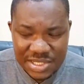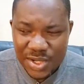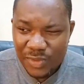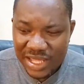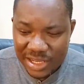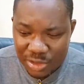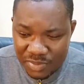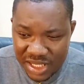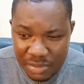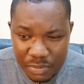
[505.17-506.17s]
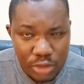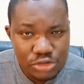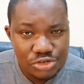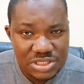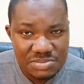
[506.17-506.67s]
We cannot play a ball
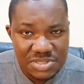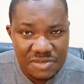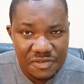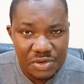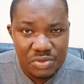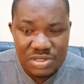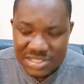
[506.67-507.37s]
through the midfield.